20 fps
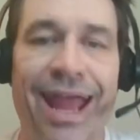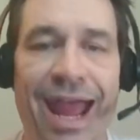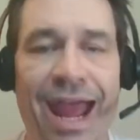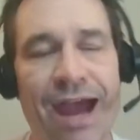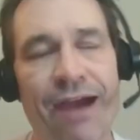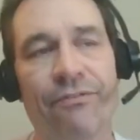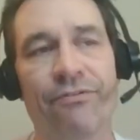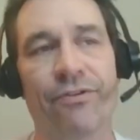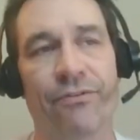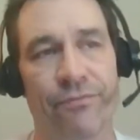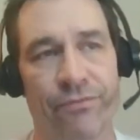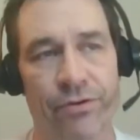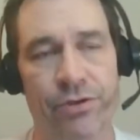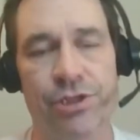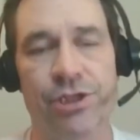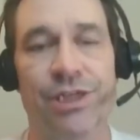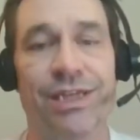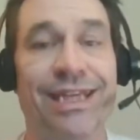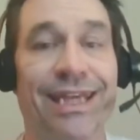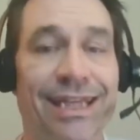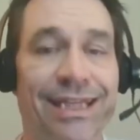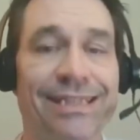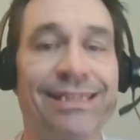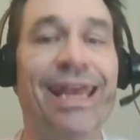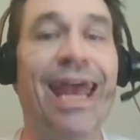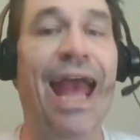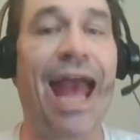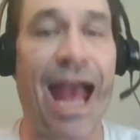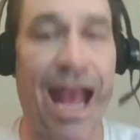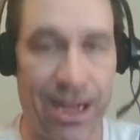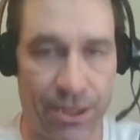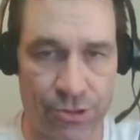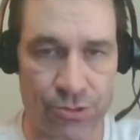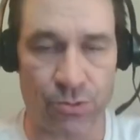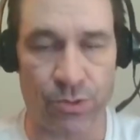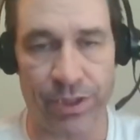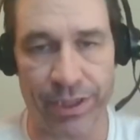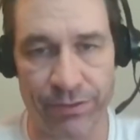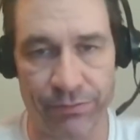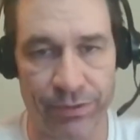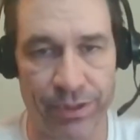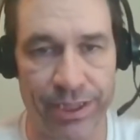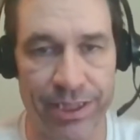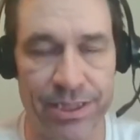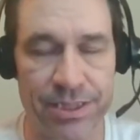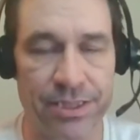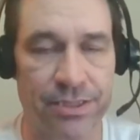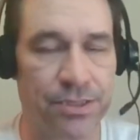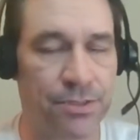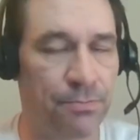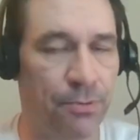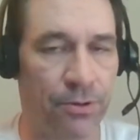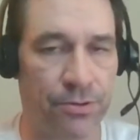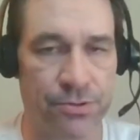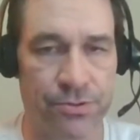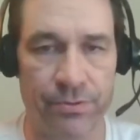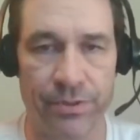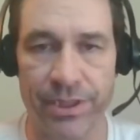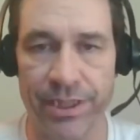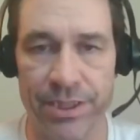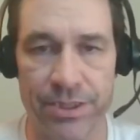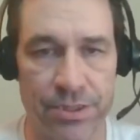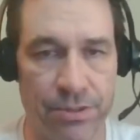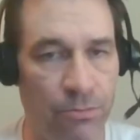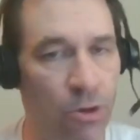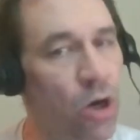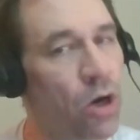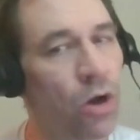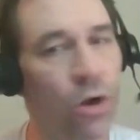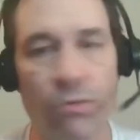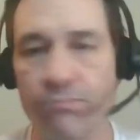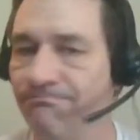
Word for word: after version 10 is actually released. It's supposed to release tomorrow.